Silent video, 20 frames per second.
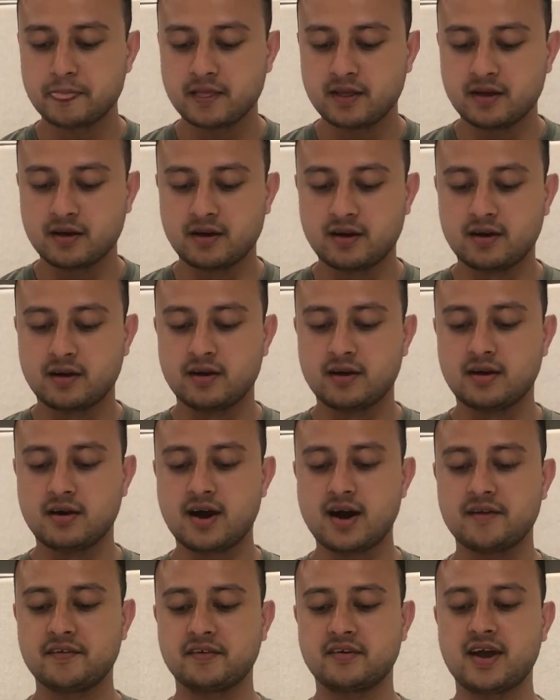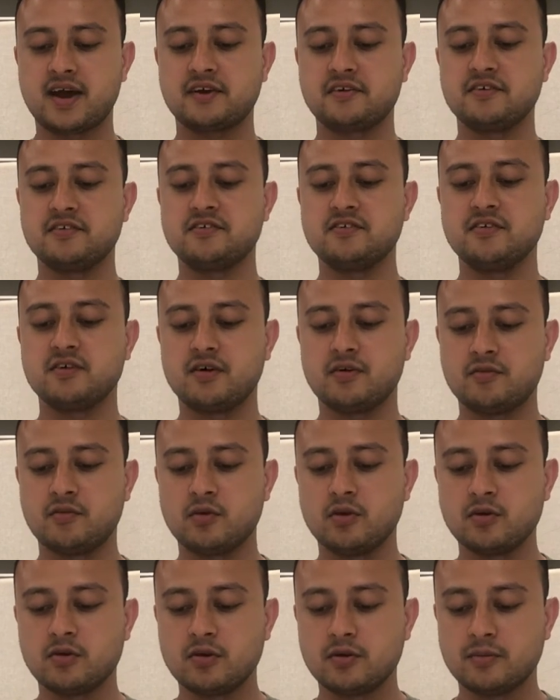Are the characteristic of
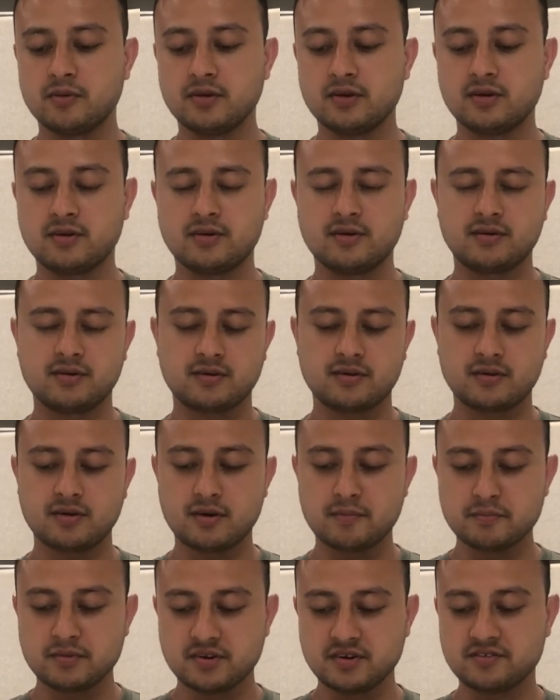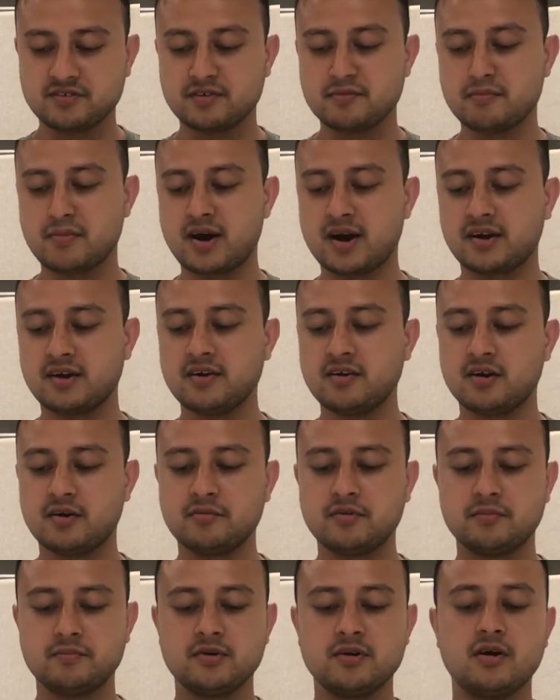oligopoly competition market
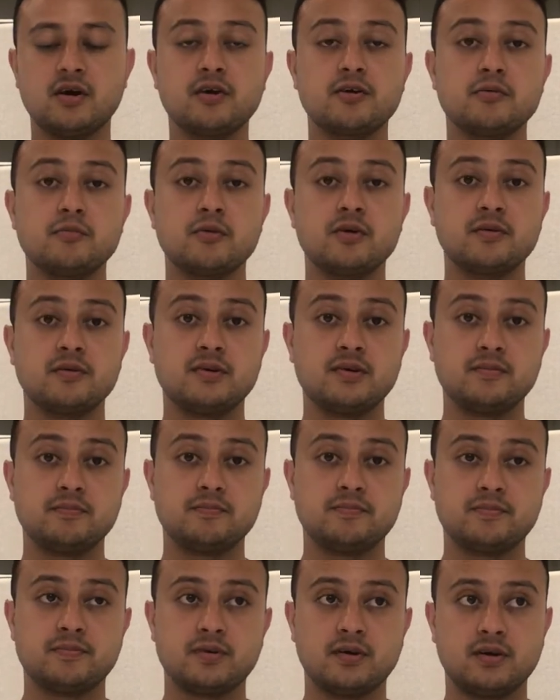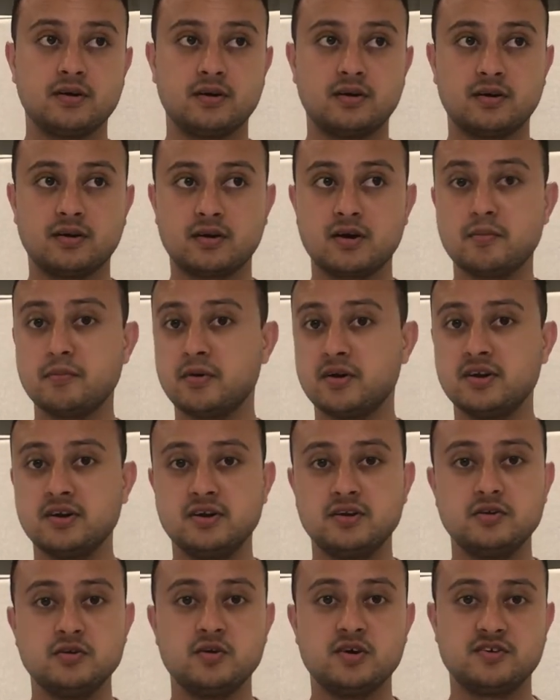observed in automotive company in
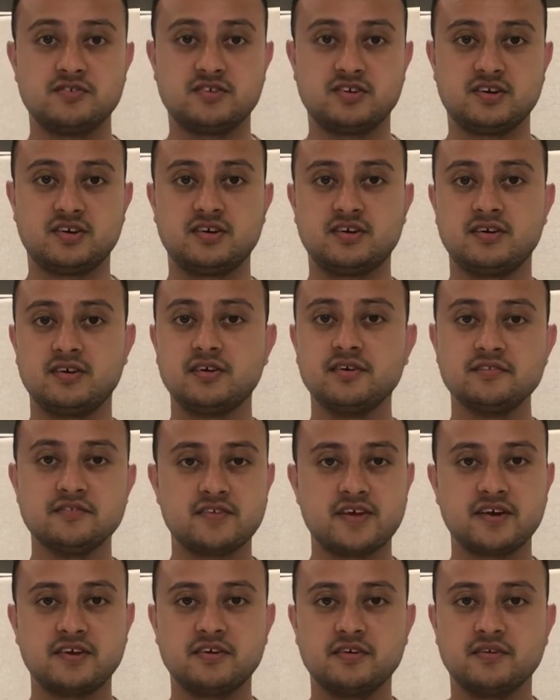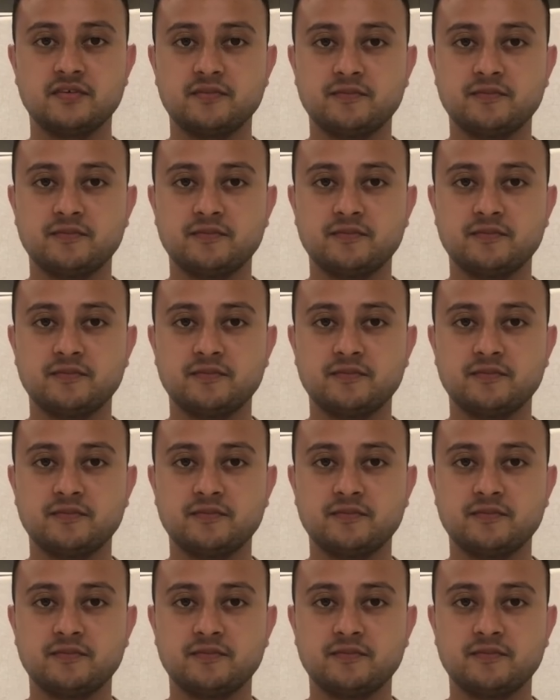USA. Thank you.